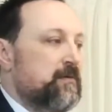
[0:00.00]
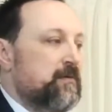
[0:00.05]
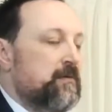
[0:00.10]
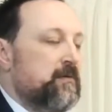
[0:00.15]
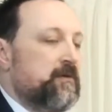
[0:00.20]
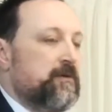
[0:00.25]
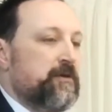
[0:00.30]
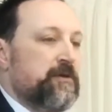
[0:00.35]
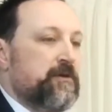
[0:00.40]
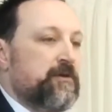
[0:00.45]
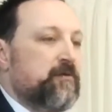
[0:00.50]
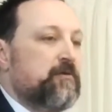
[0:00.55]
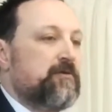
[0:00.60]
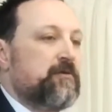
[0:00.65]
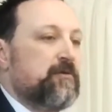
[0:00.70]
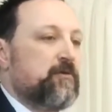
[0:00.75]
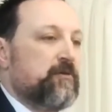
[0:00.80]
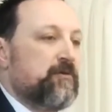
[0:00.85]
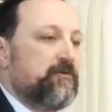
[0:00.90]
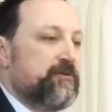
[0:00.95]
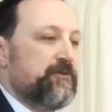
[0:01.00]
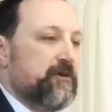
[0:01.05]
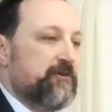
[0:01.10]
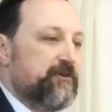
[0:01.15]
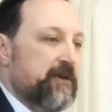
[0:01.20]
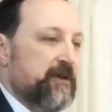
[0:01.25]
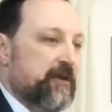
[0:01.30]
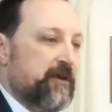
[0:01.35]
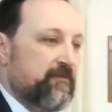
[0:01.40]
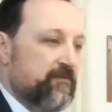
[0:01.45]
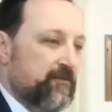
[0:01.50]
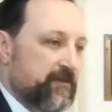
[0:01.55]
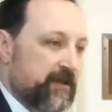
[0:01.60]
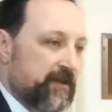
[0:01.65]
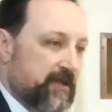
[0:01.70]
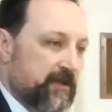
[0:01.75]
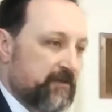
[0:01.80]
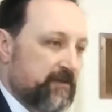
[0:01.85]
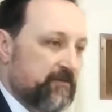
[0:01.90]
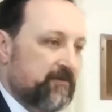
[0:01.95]
You know what the Lord's church had for the
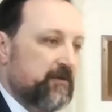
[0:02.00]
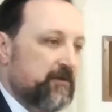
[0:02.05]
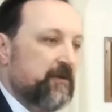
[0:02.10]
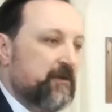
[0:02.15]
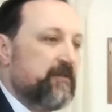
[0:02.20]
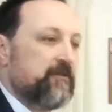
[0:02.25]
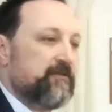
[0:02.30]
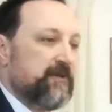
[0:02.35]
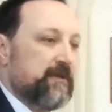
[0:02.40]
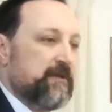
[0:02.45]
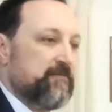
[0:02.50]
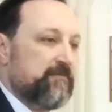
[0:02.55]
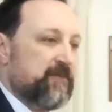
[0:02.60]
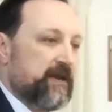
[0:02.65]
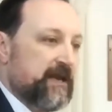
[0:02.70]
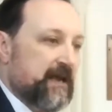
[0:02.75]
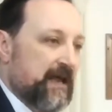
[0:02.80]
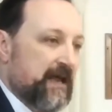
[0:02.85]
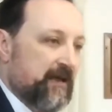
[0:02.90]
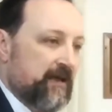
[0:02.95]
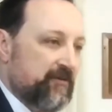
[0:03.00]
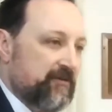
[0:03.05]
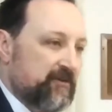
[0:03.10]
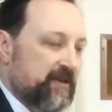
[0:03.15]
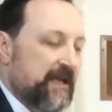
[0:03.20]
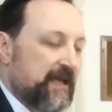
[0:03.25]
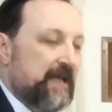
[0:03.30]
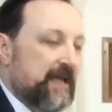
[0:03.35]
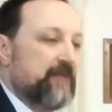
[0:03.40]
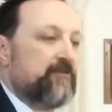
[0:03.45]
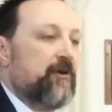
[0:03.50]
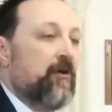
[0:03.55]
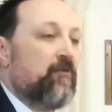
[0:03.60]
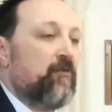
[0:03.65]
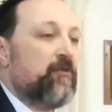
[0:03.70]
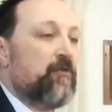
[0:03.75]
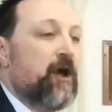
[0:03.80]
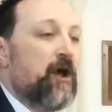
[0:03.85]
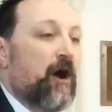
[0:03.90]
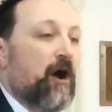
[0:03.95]
kids? The same thing it has today. It's called
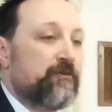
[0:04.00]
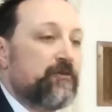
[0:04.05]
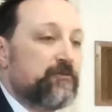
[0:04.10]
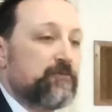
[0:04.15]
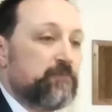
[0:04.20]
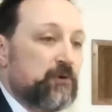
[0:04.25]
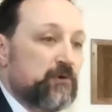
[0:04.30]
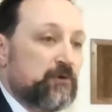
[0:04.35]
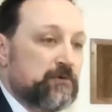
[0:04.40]
the gospel.